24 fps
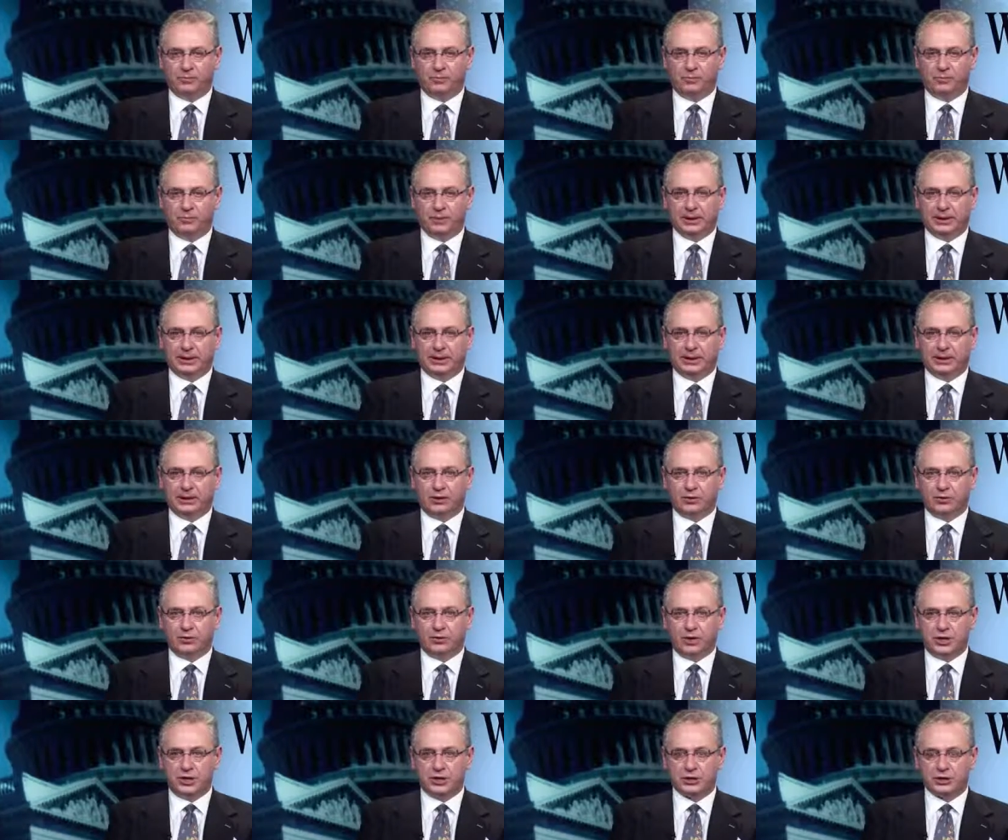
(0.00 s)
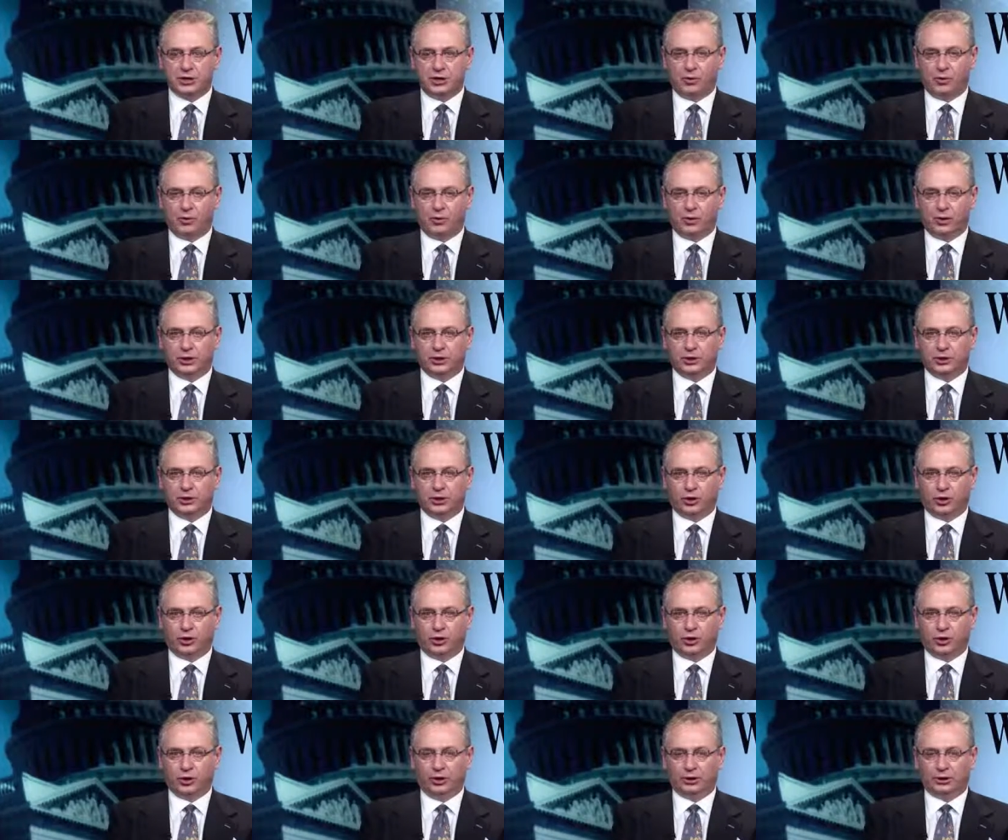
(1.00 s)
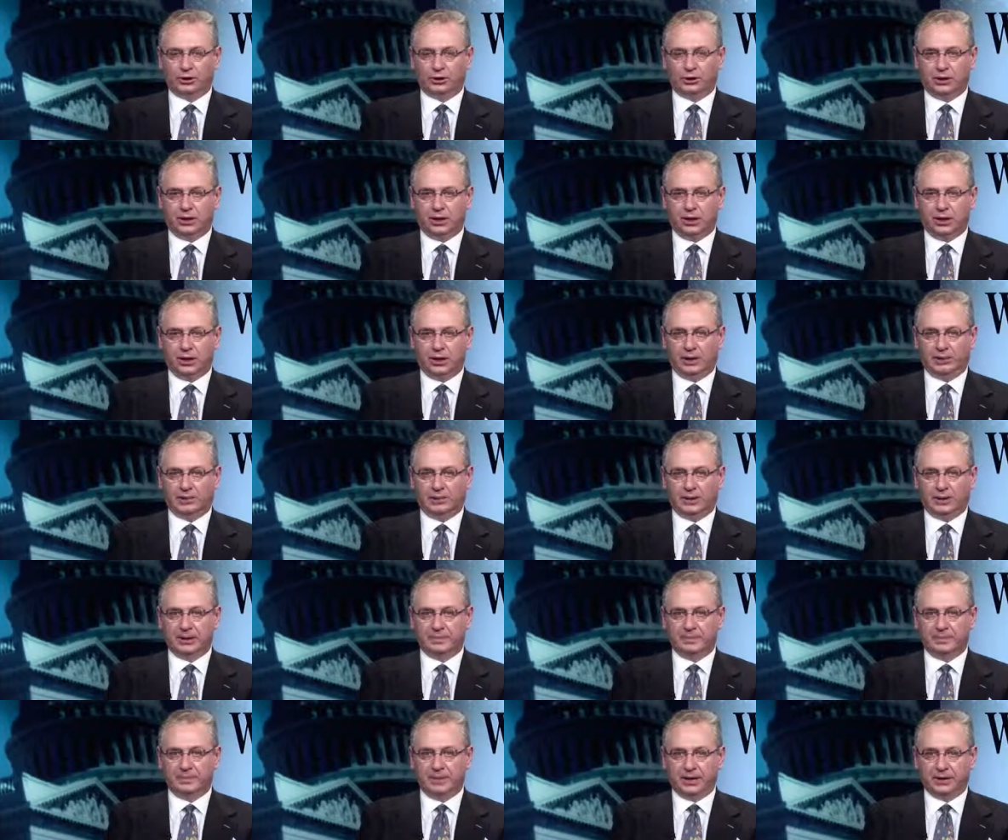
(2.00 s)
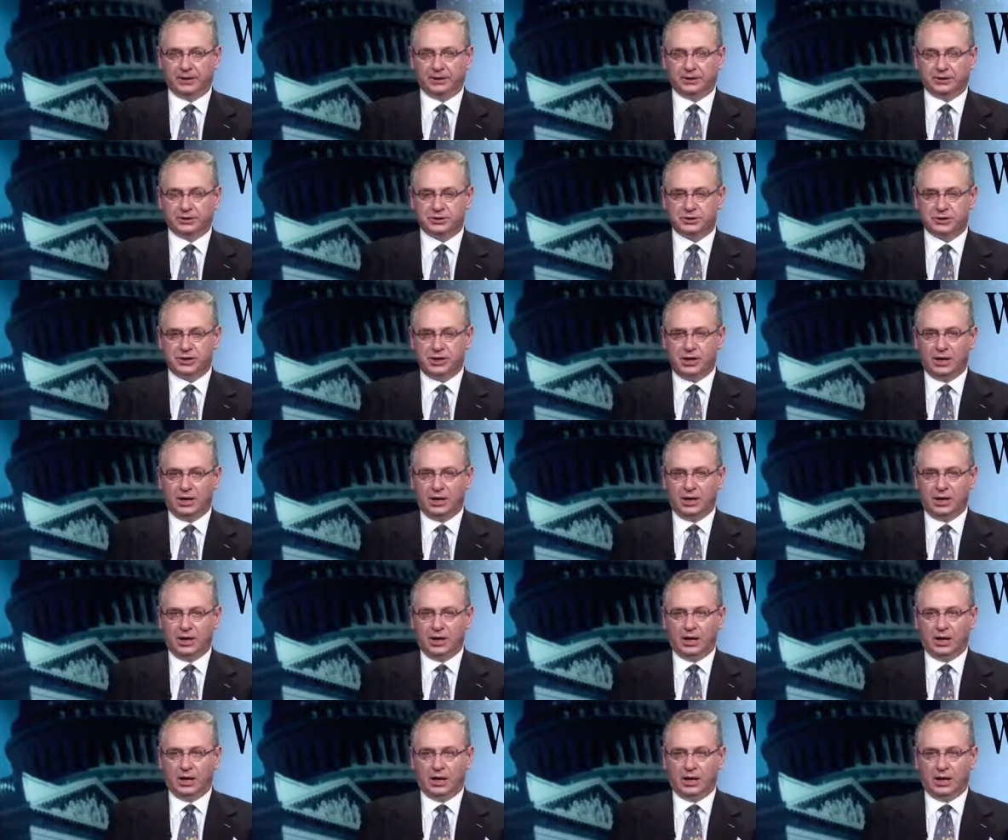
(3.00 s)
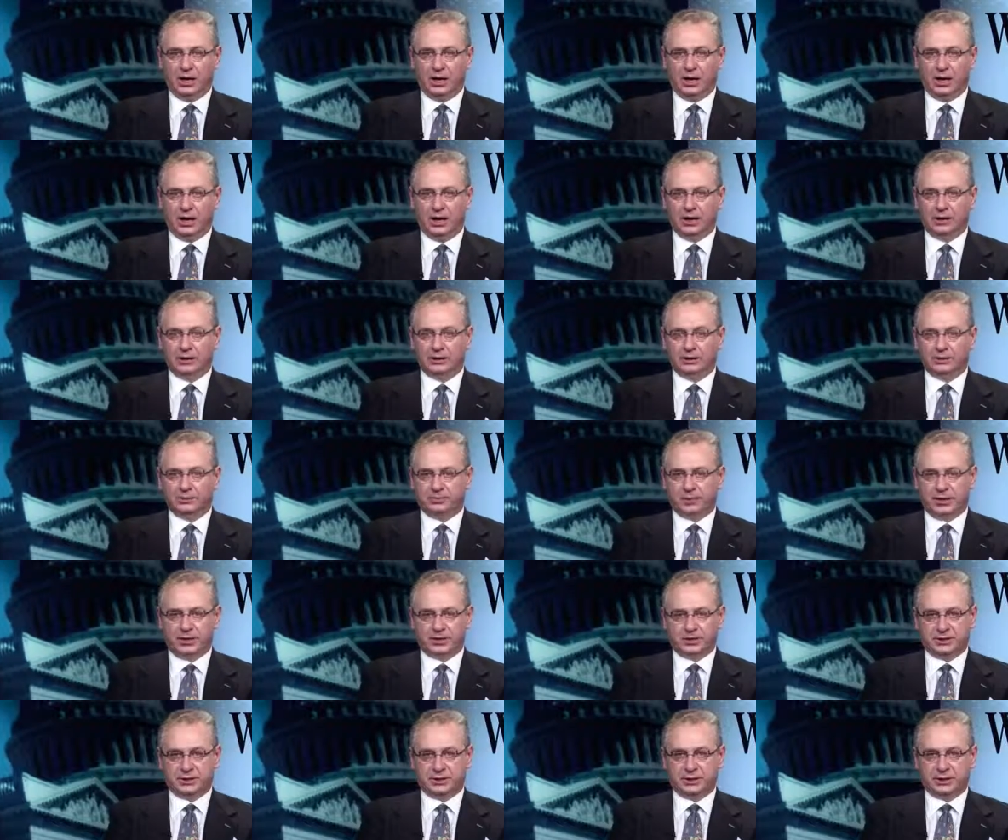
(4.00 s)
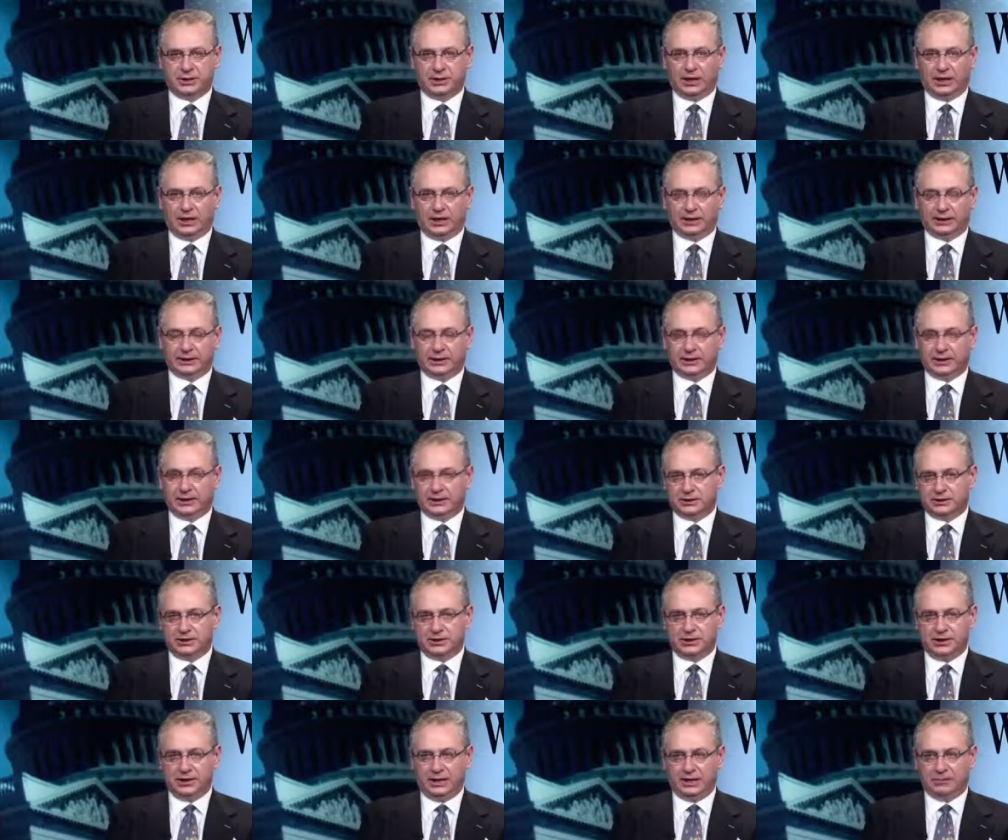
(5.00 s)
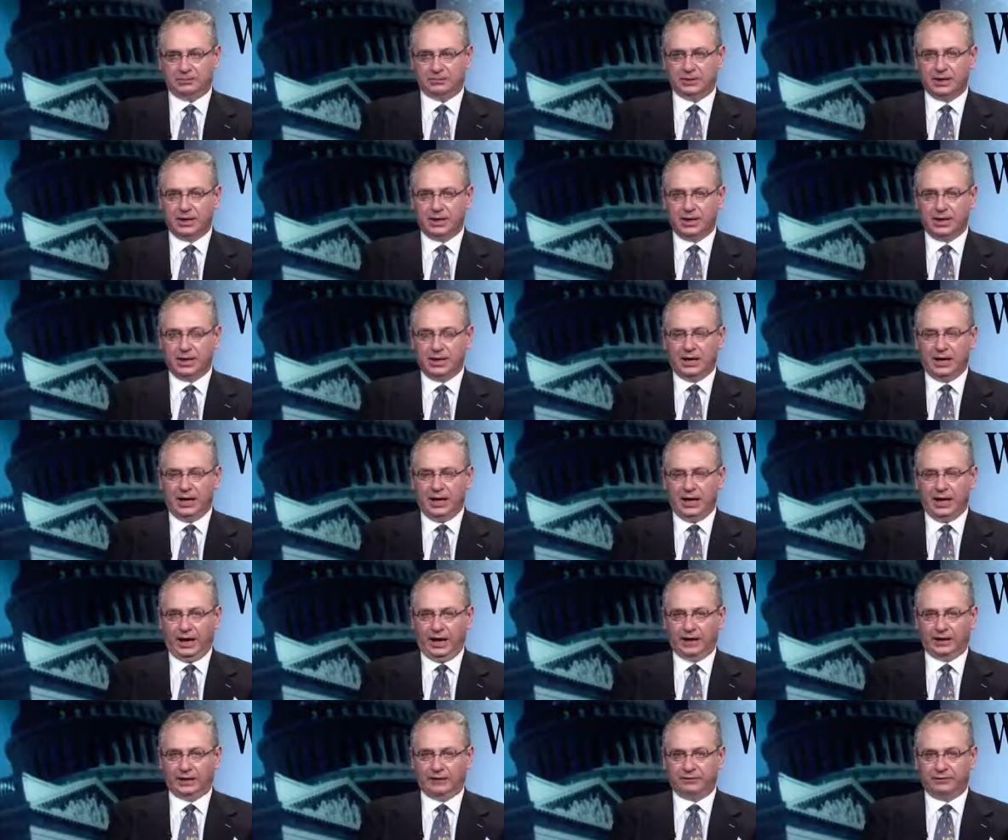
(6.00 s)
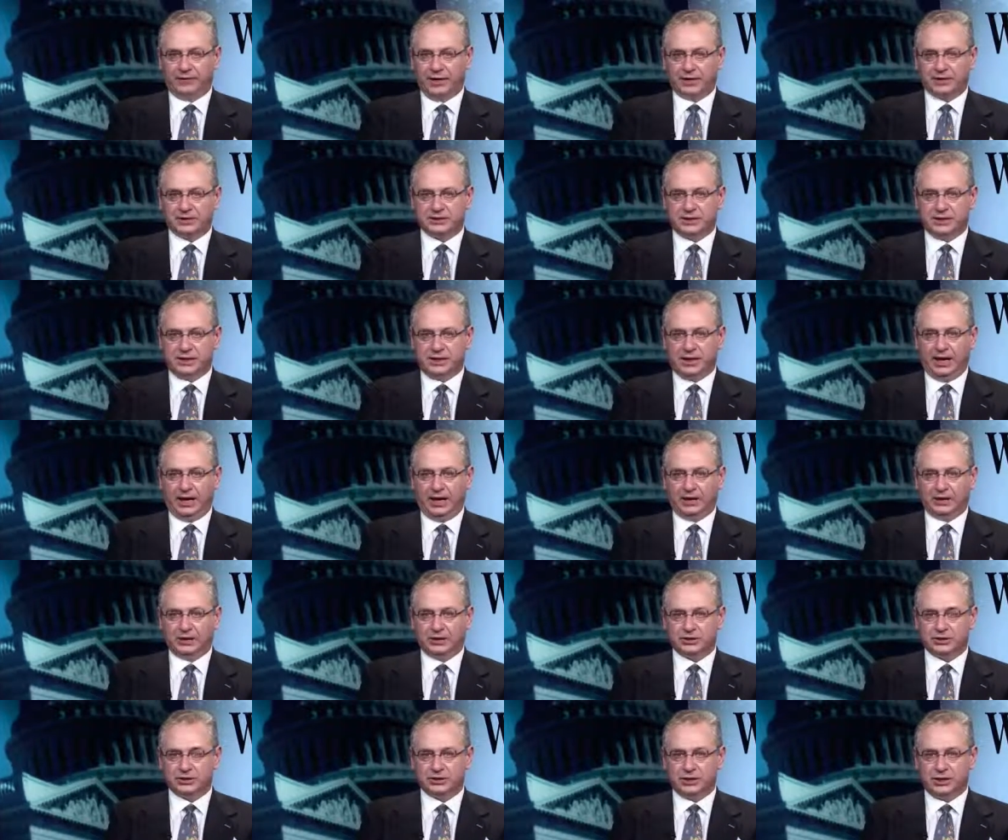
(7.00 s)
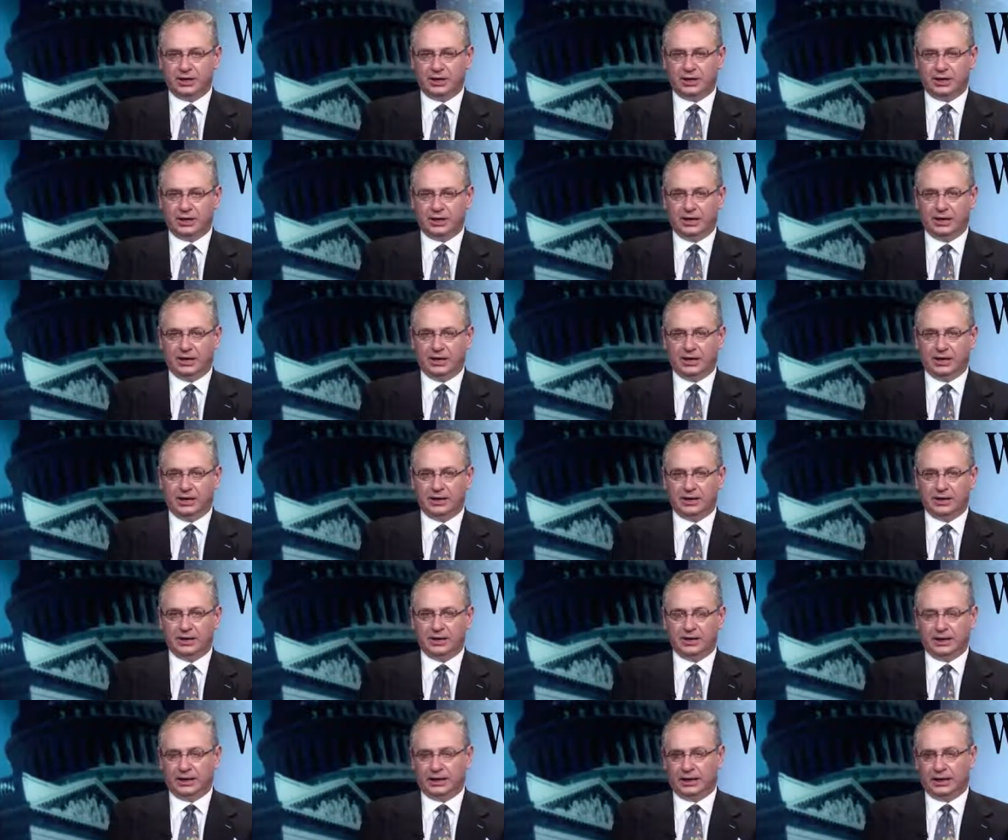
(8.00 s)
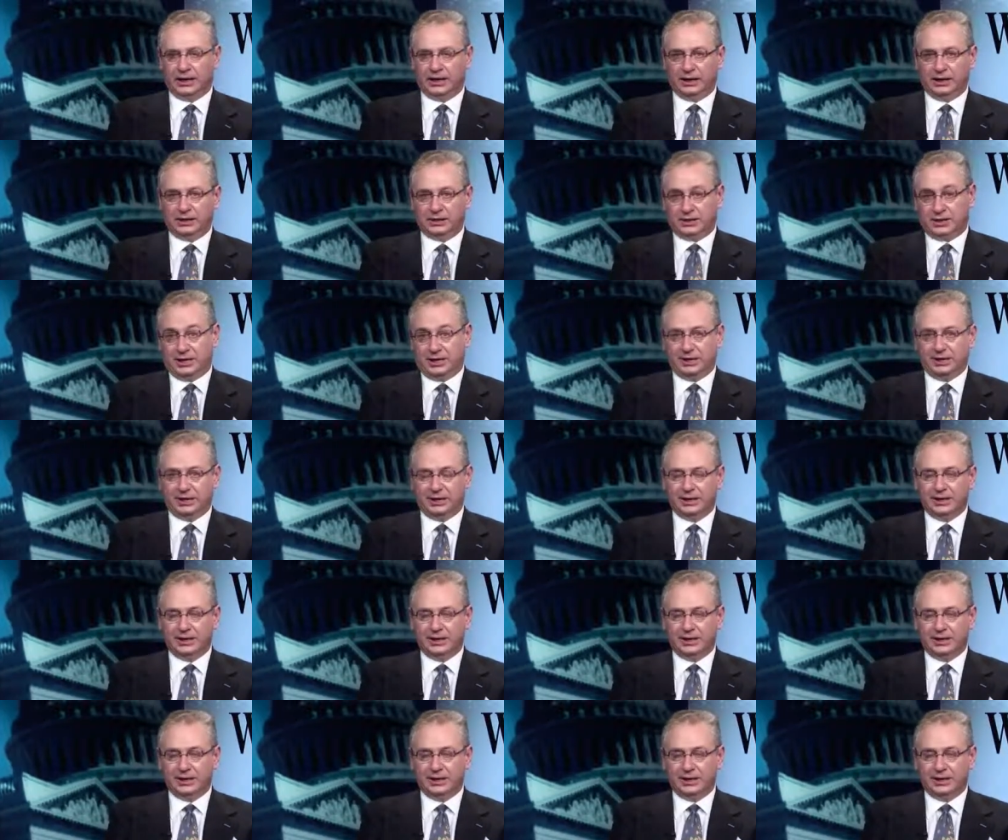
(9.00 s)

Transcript: who, for political reason, want to hurt, harm, and embarrass uh, the president elect and his team. And if that's the case, uh, at least